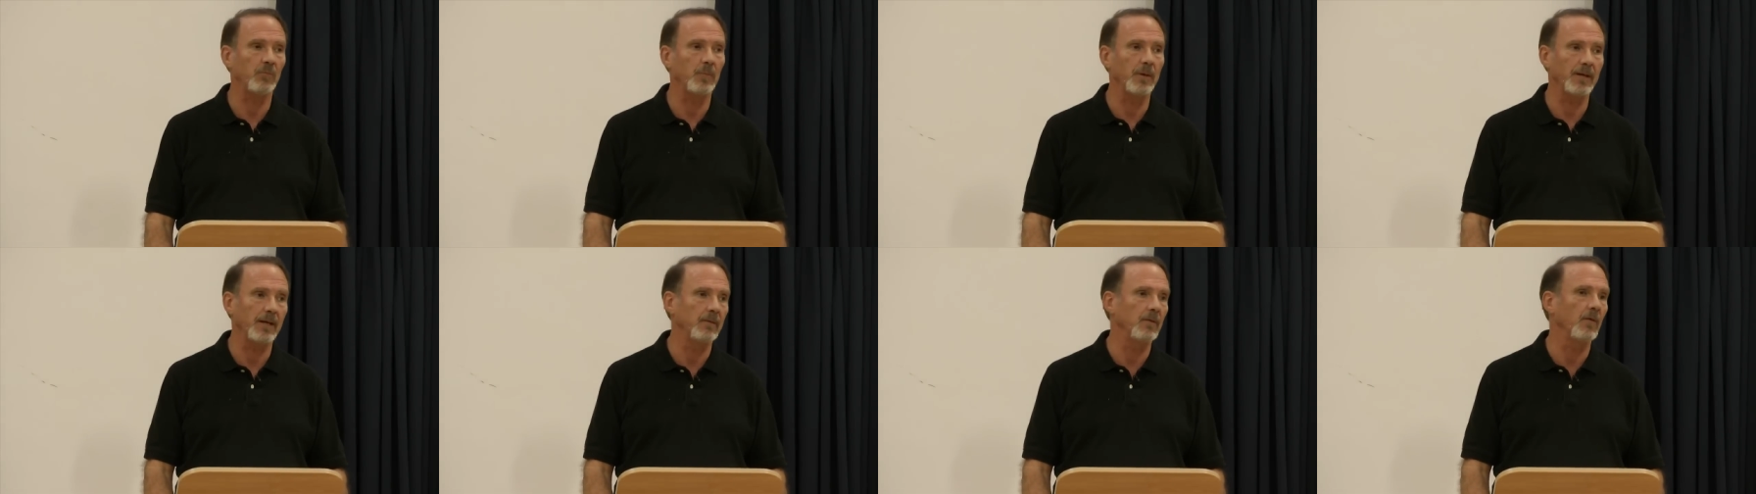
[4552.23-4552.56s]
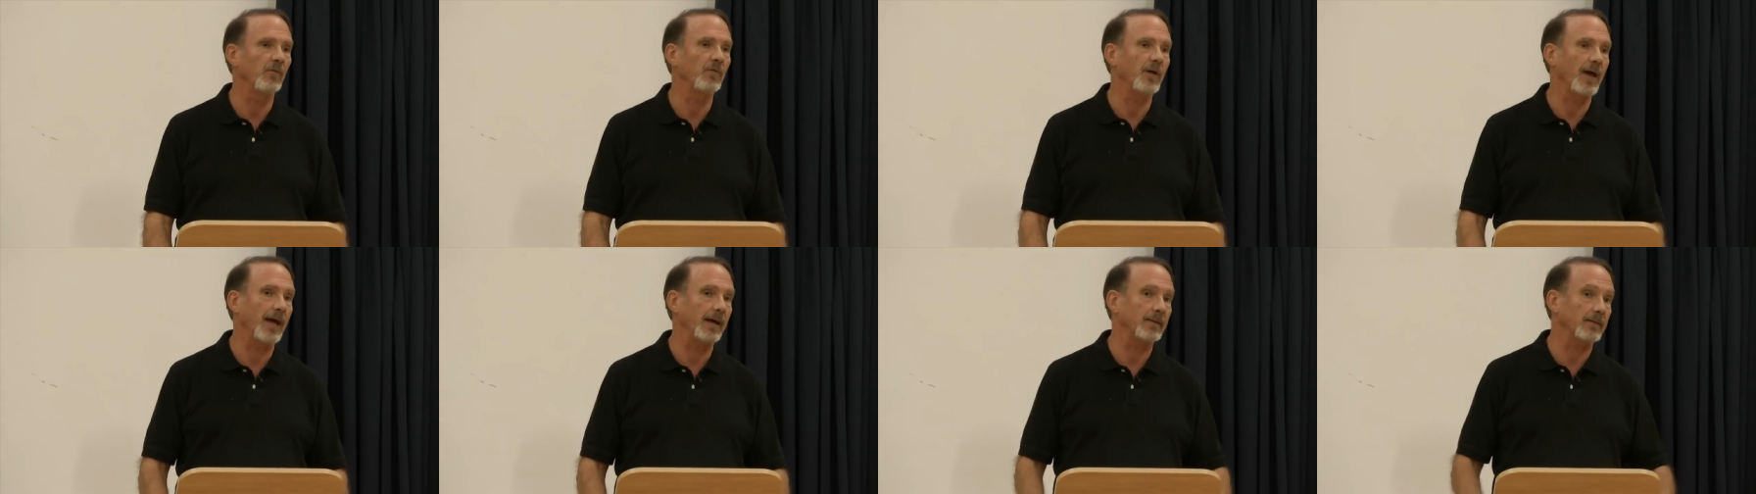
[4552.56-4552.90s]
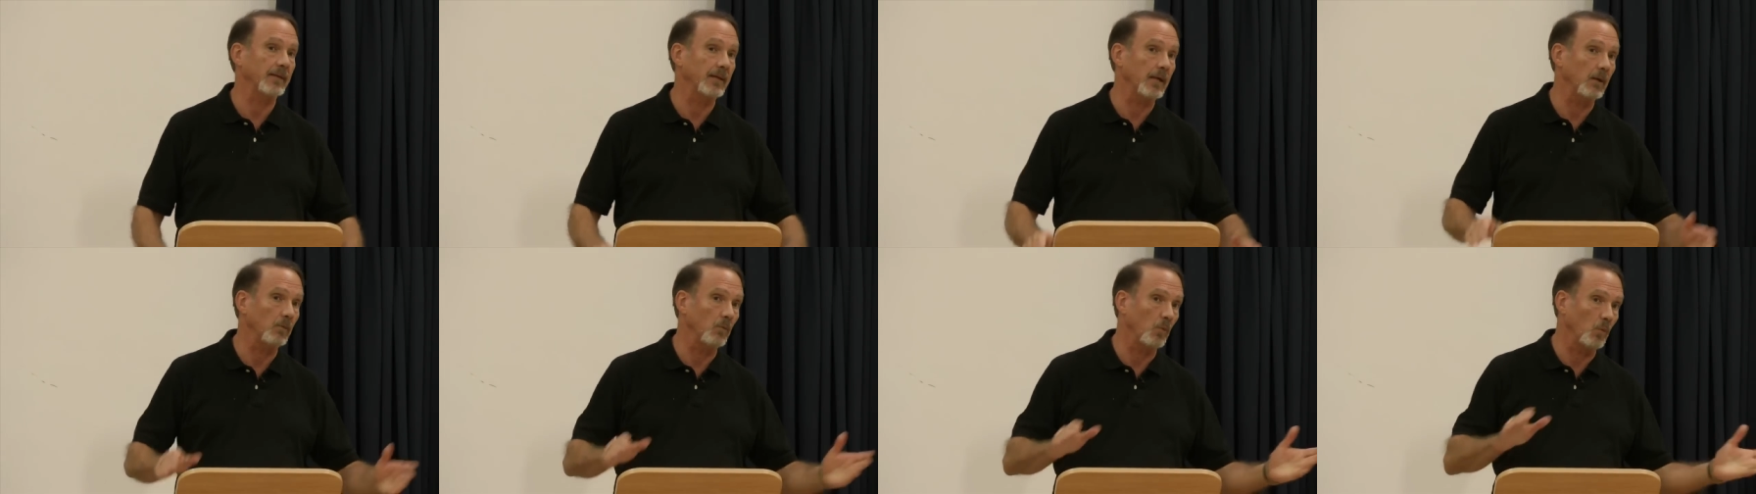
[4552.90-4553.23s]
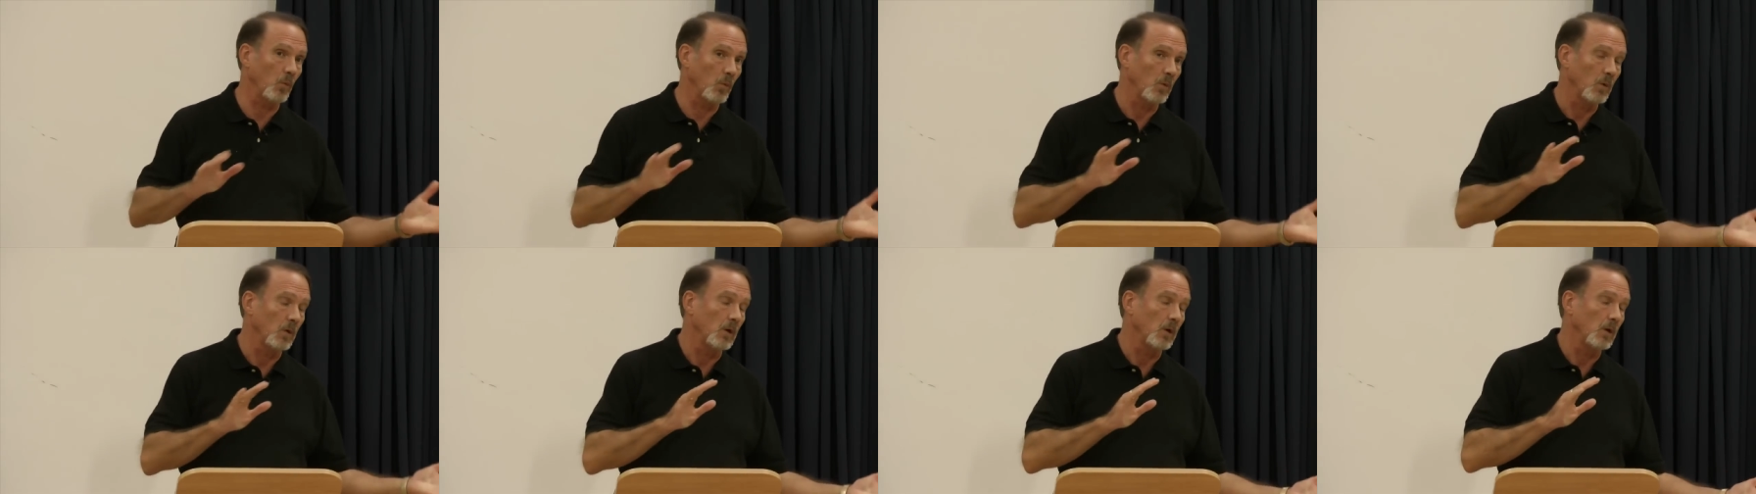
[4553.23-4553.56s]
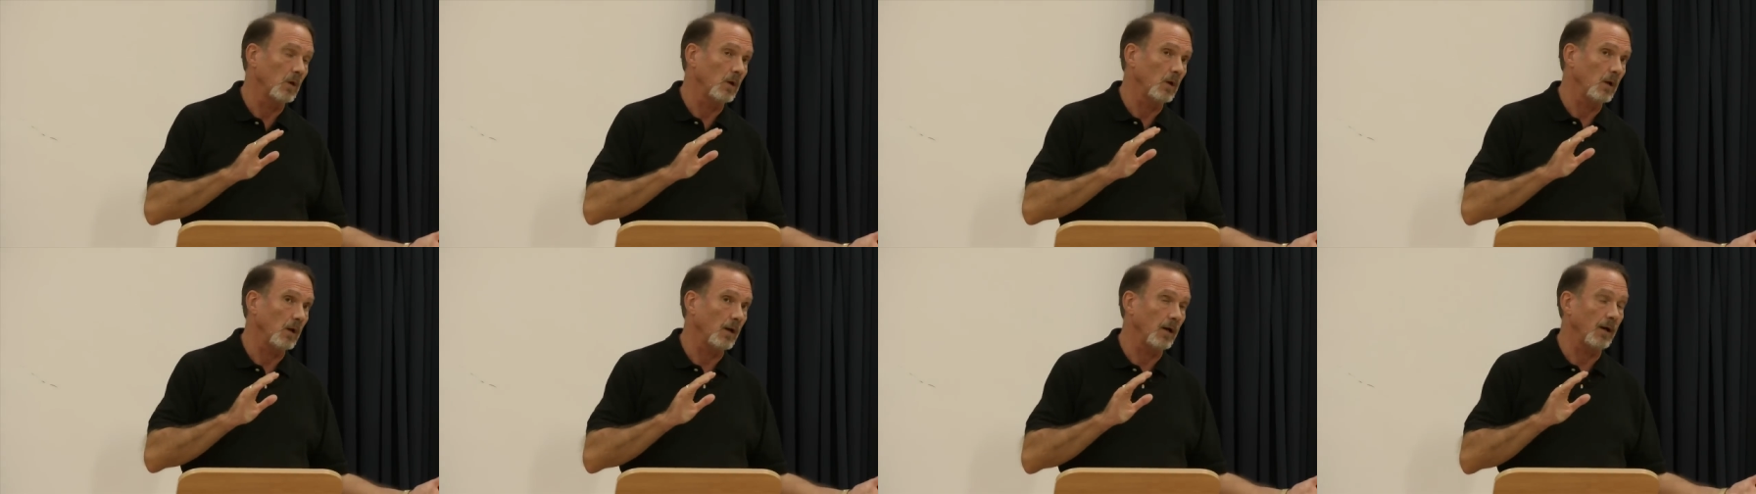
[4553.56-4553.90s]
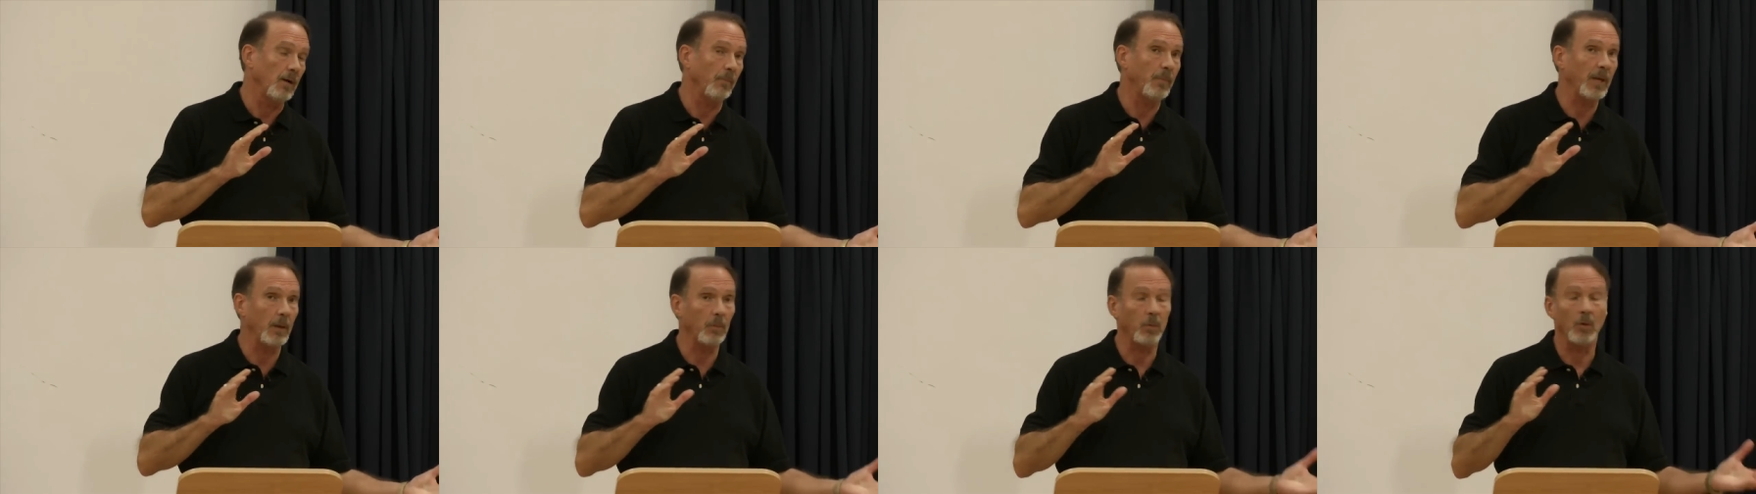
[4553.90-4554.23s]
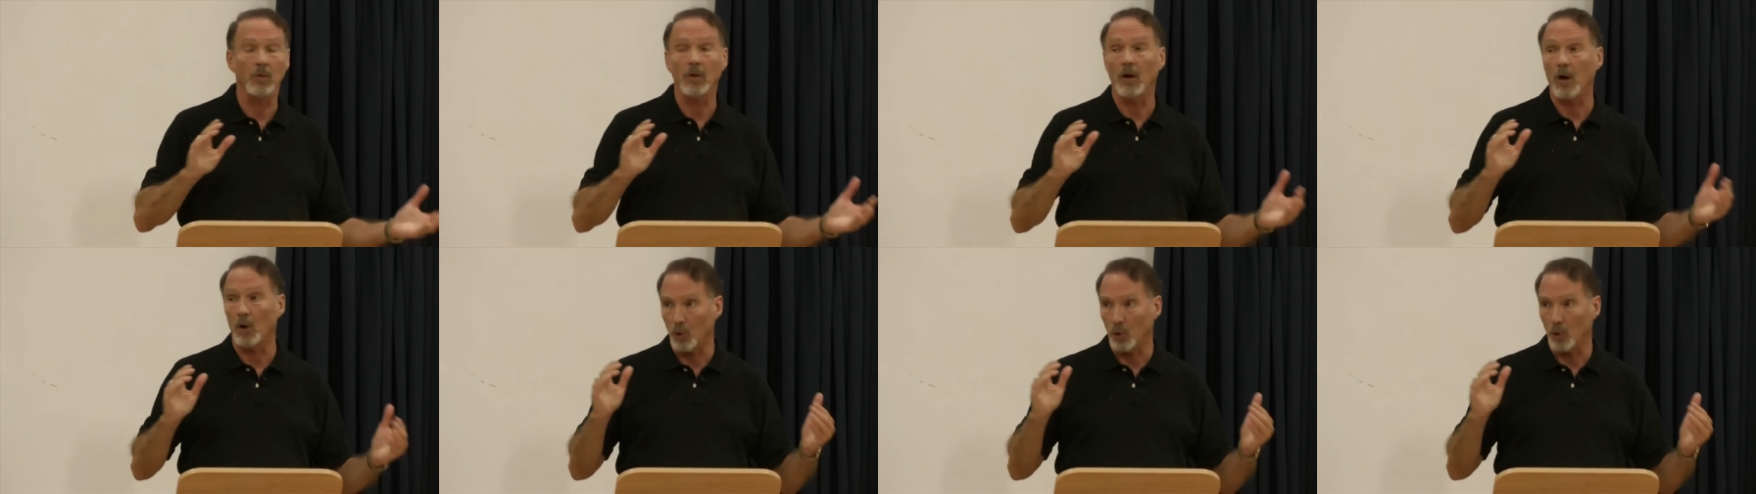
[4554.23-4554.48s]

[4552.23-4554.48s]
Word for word: been the fact that people